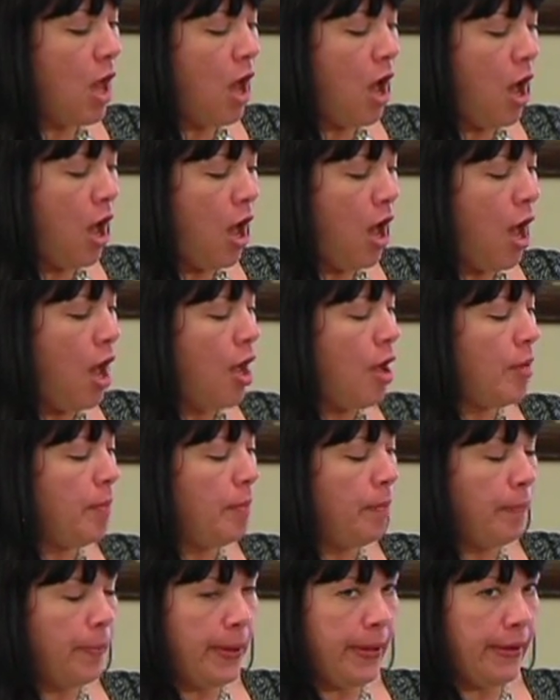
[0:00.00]

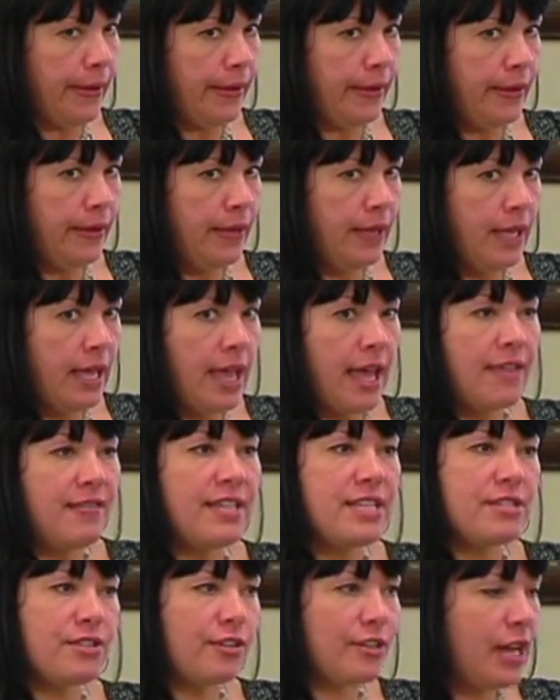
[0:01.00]

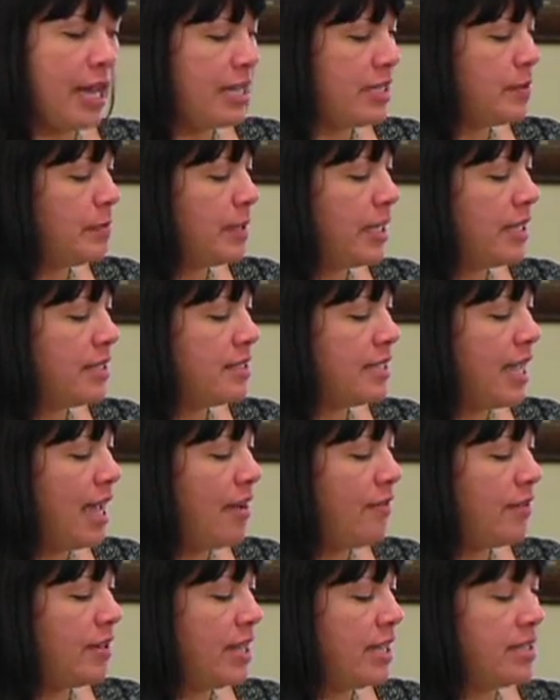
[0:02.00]
And these are nice because they
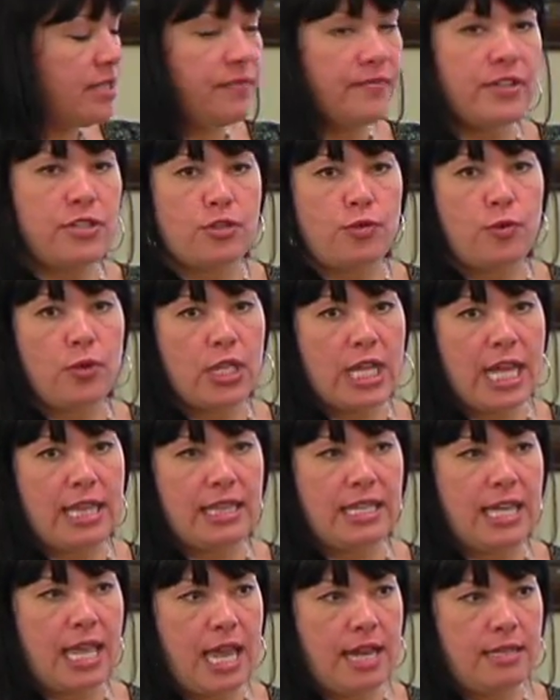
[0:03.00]
have a nice visual
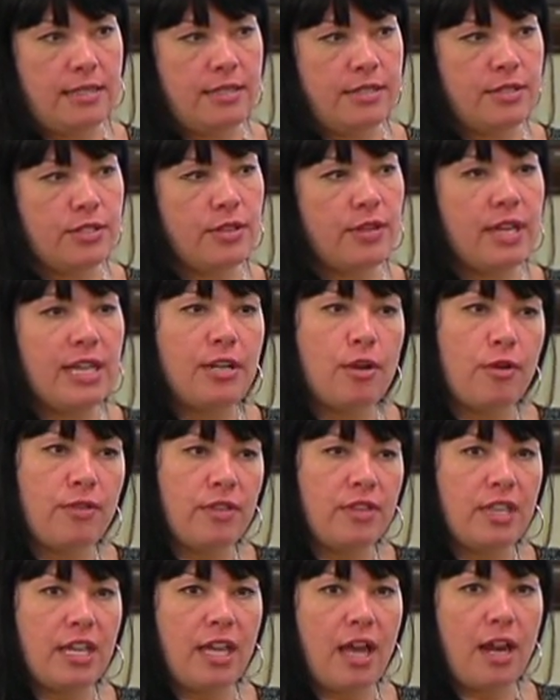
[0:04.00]
at the end. So they know
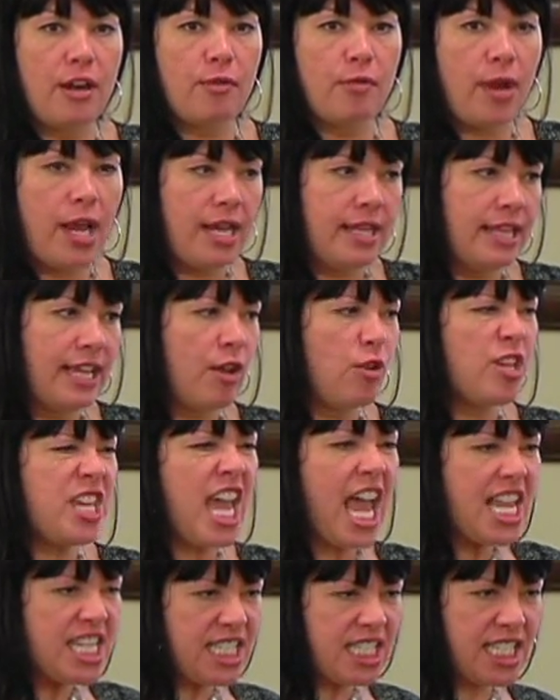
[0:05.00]
that they got it right and they go,
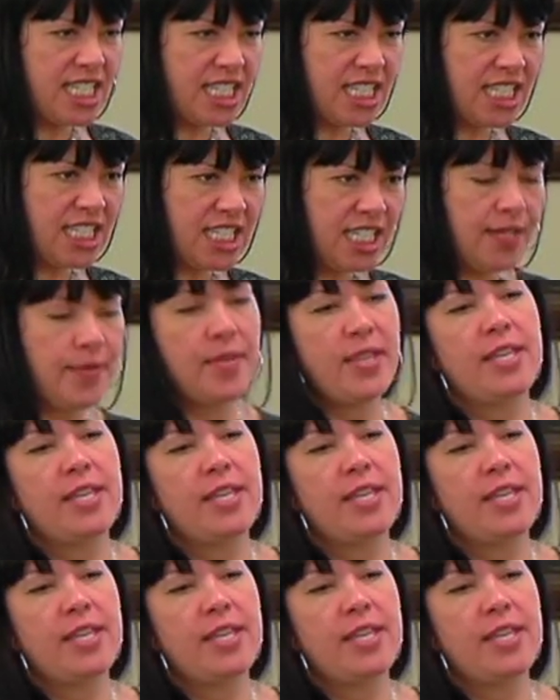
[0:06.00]
yes.